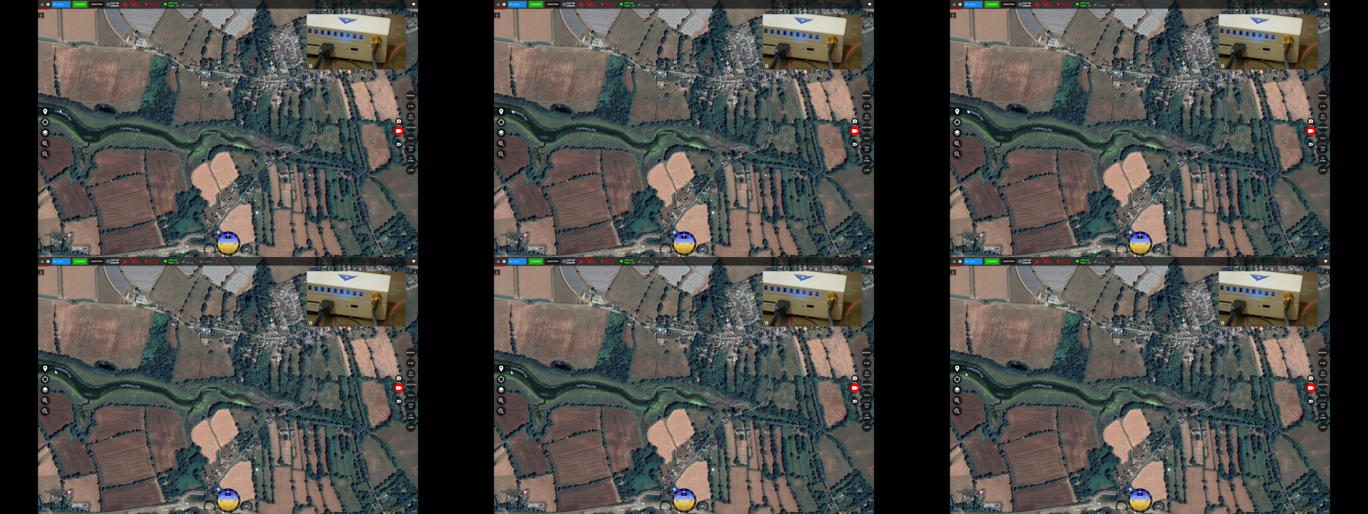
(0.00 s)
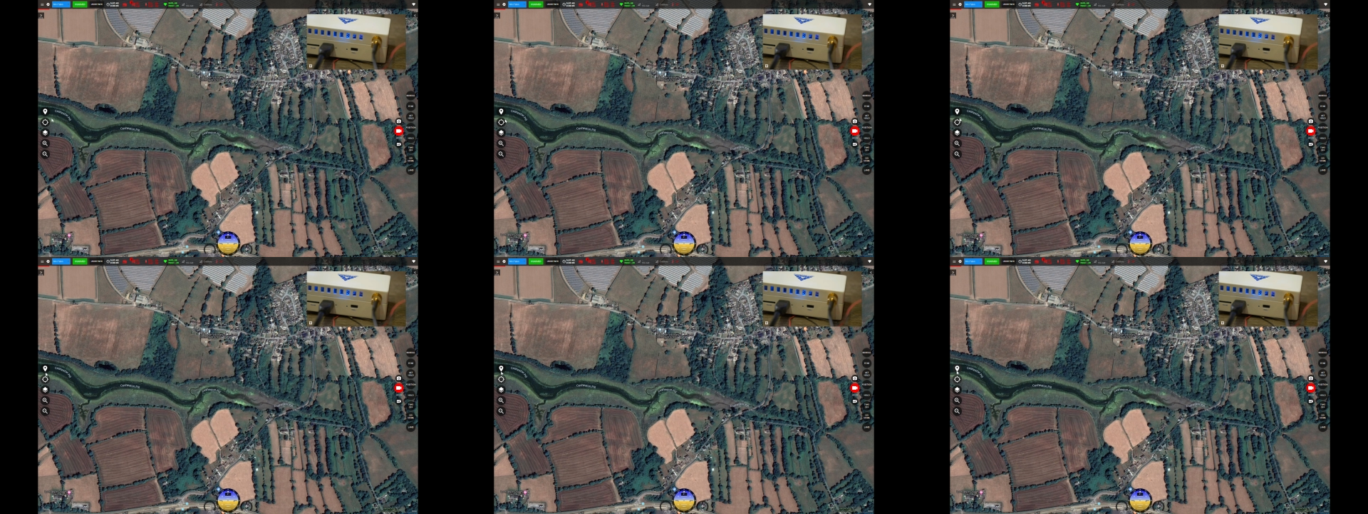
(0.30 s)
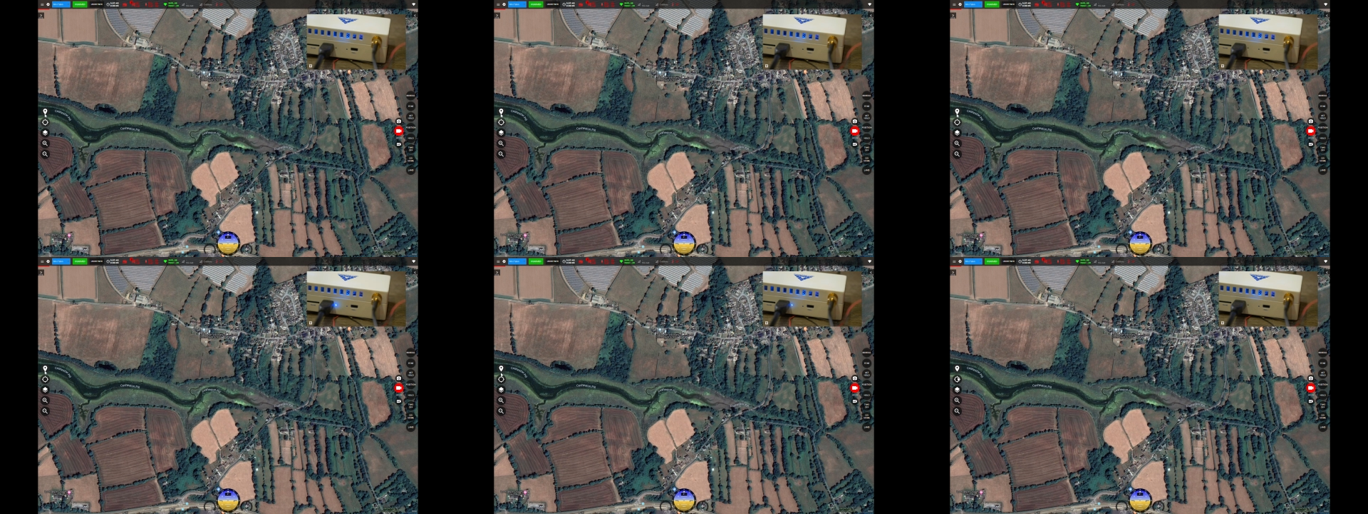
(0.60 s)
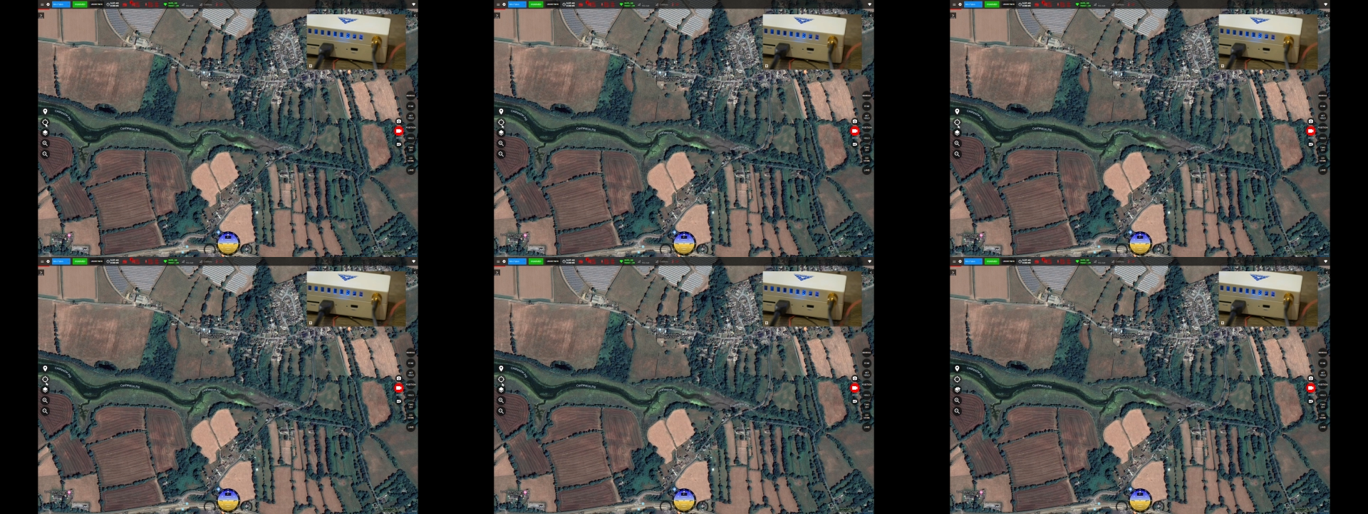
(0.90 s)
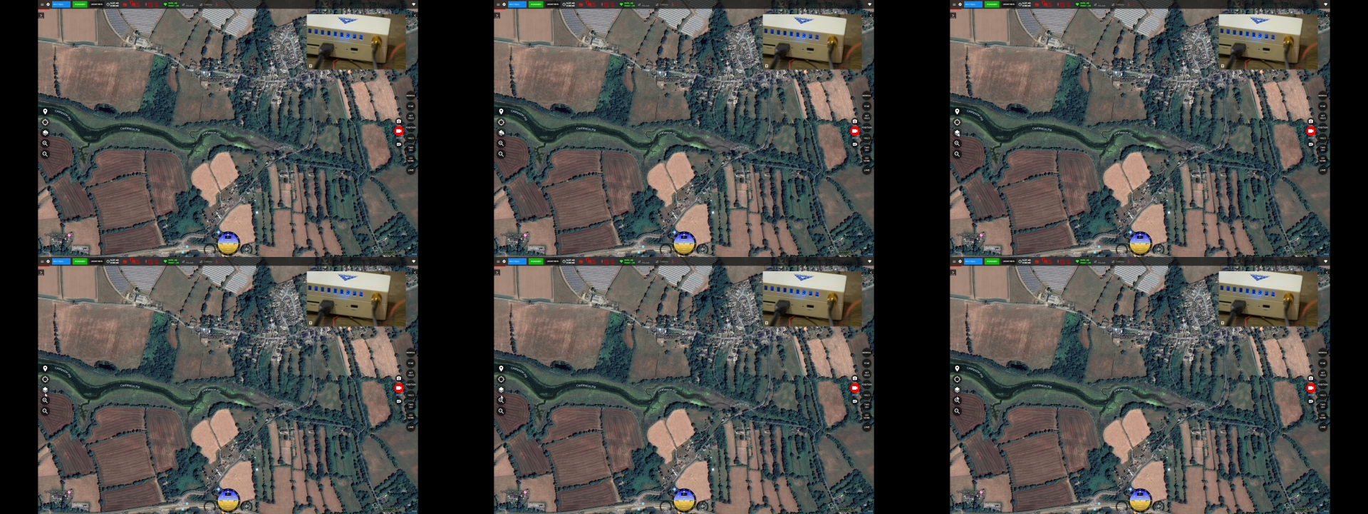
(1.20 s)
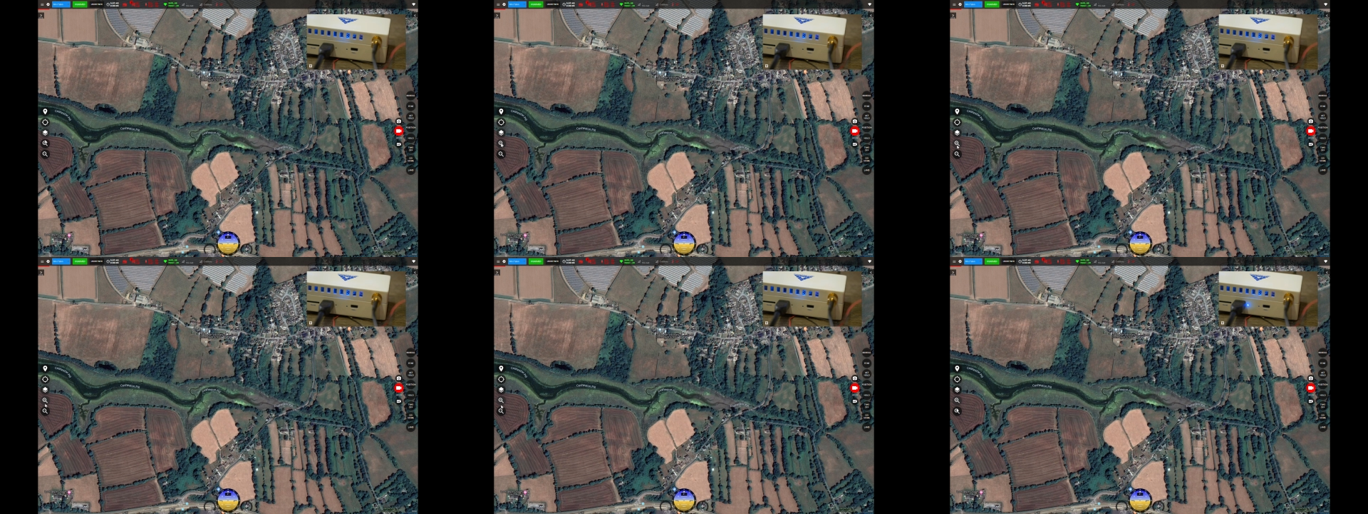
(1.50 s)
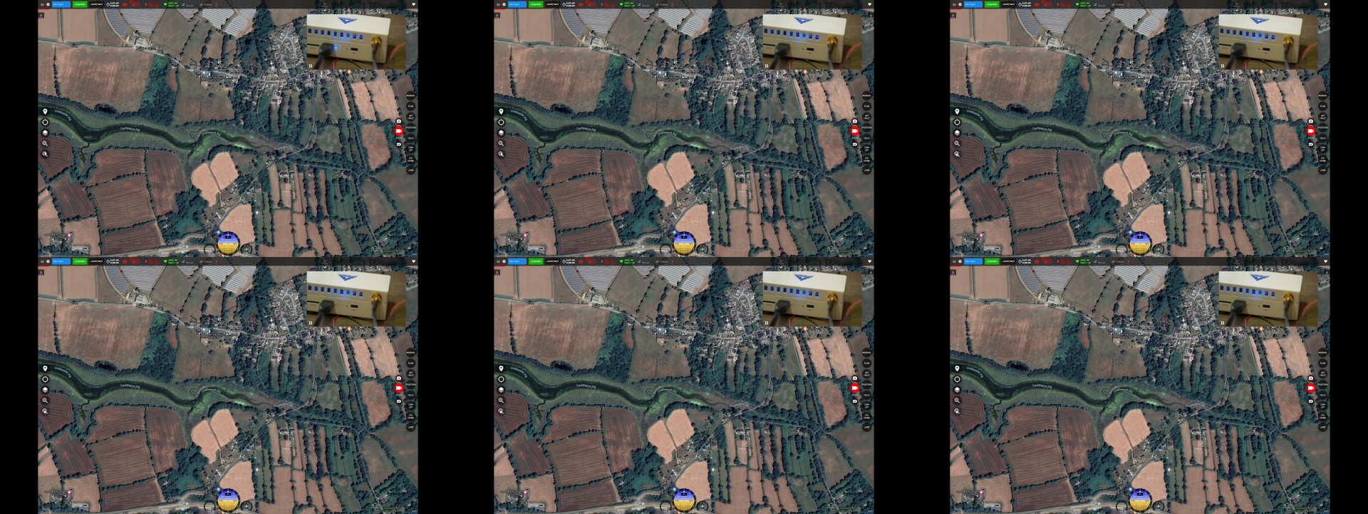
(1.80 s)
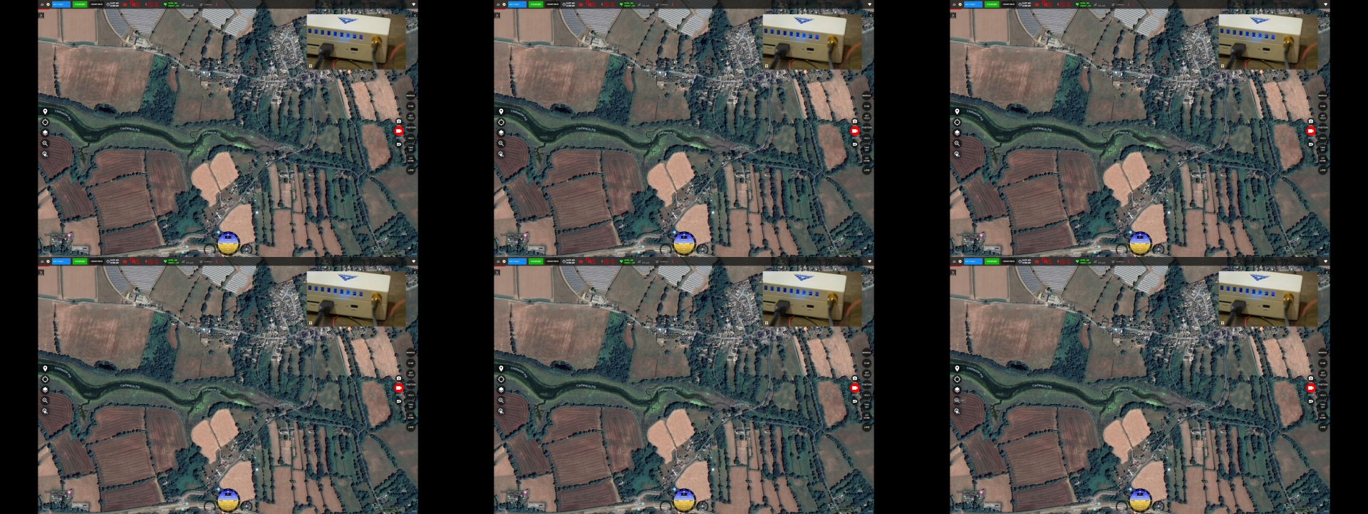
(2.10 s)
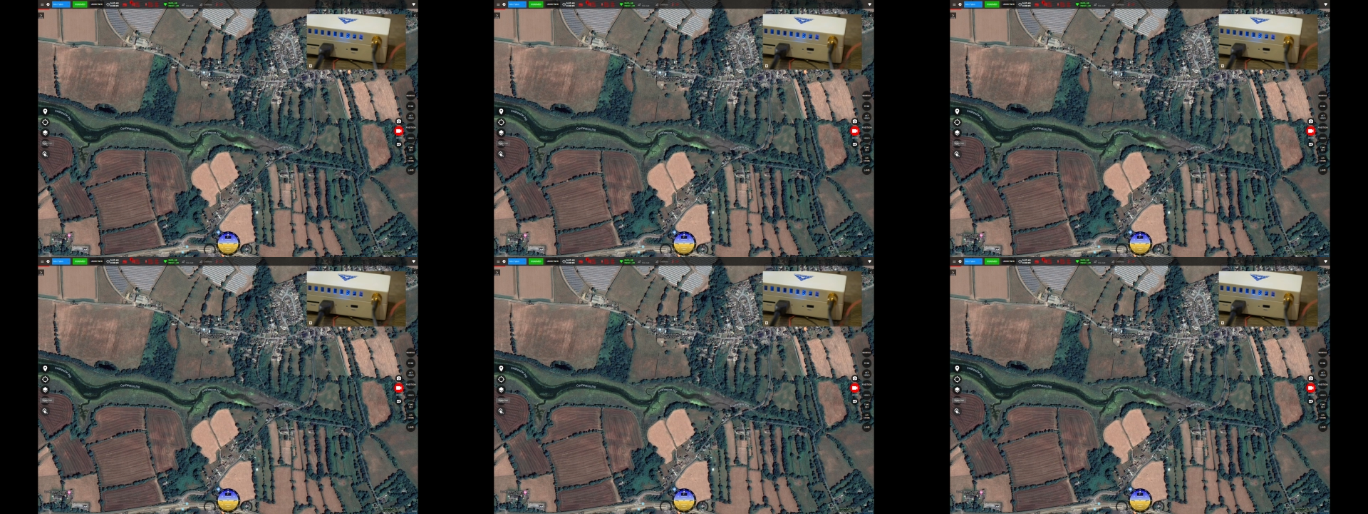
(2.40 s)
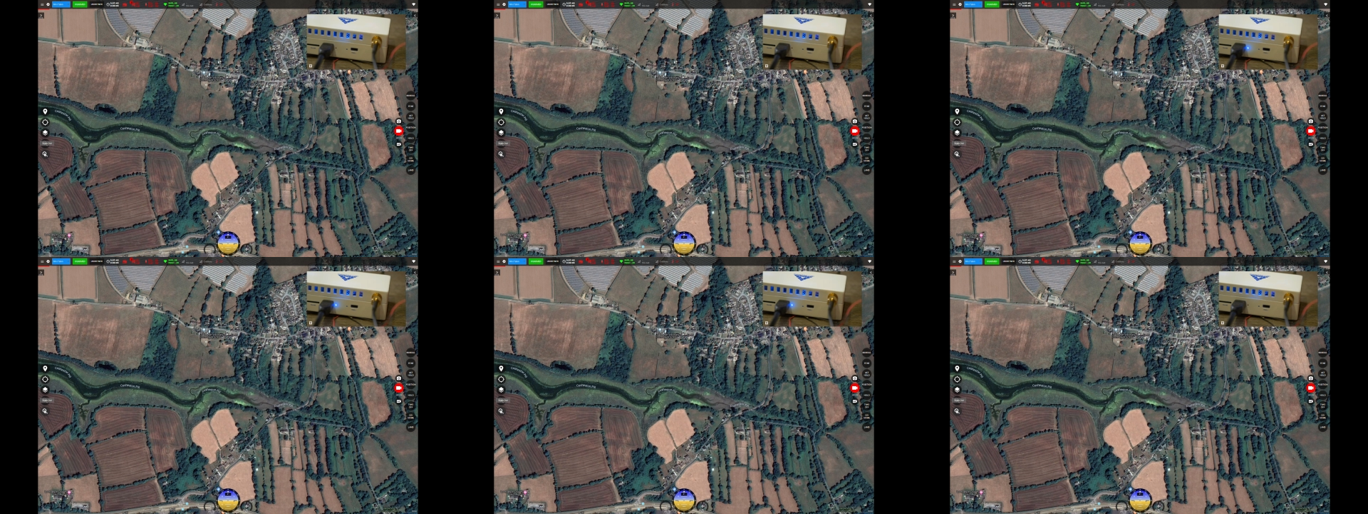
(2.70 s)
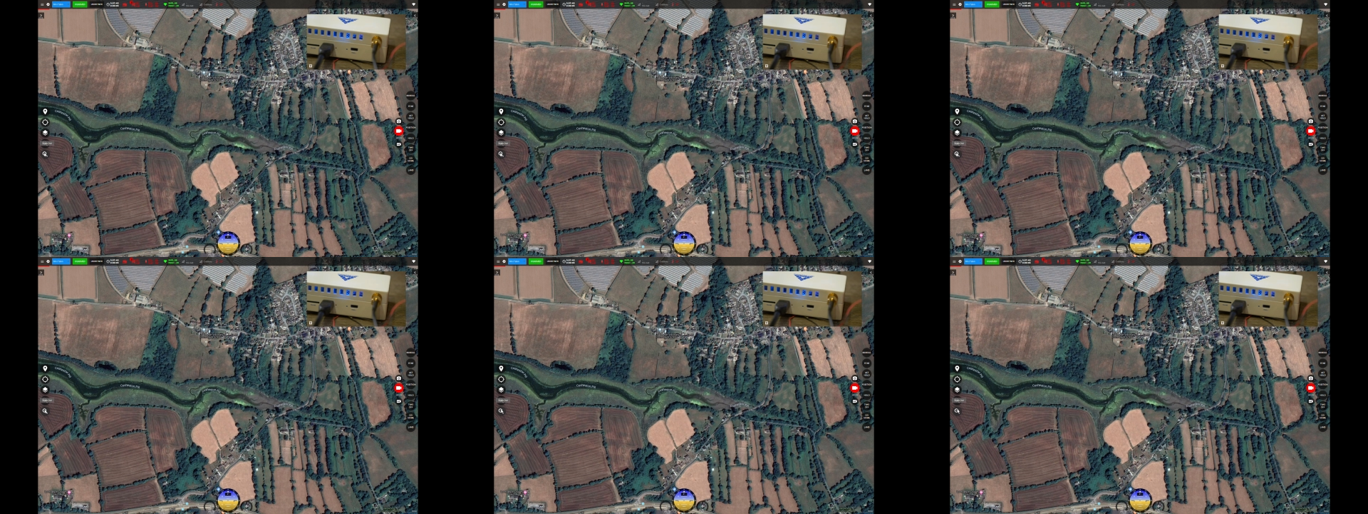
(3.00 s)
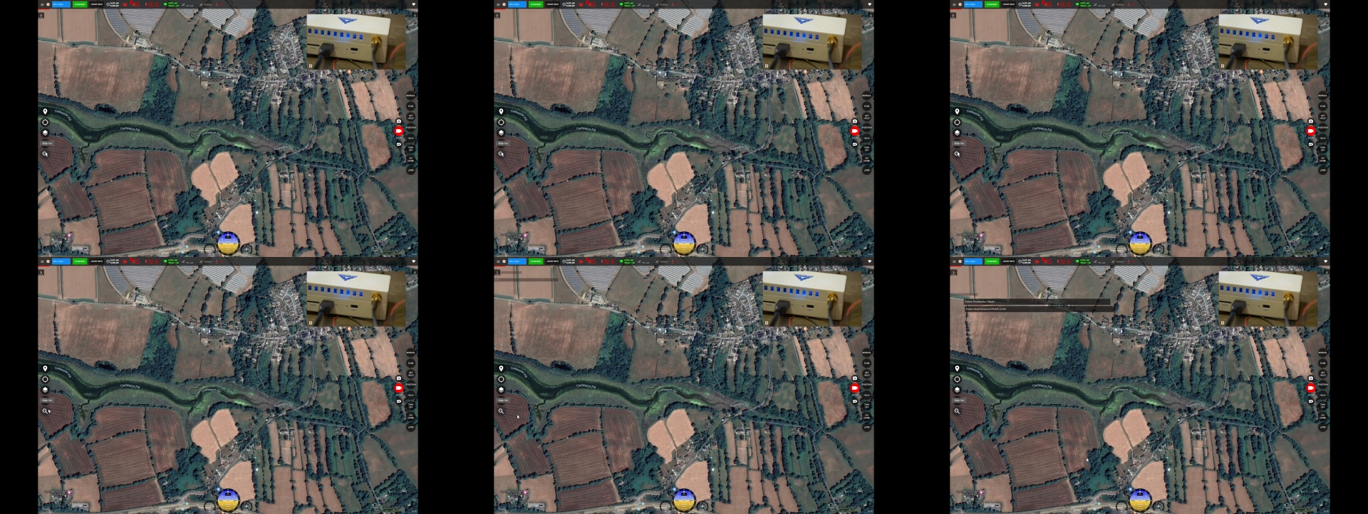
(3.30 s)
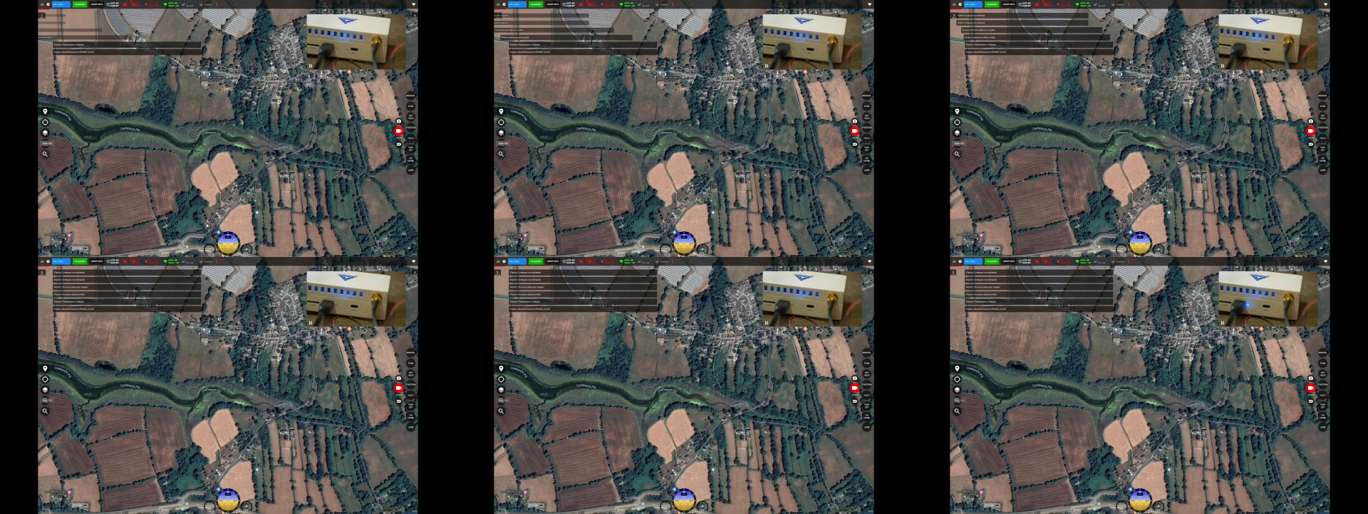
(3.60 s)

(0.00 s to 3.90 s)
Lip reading: (no speaker visible)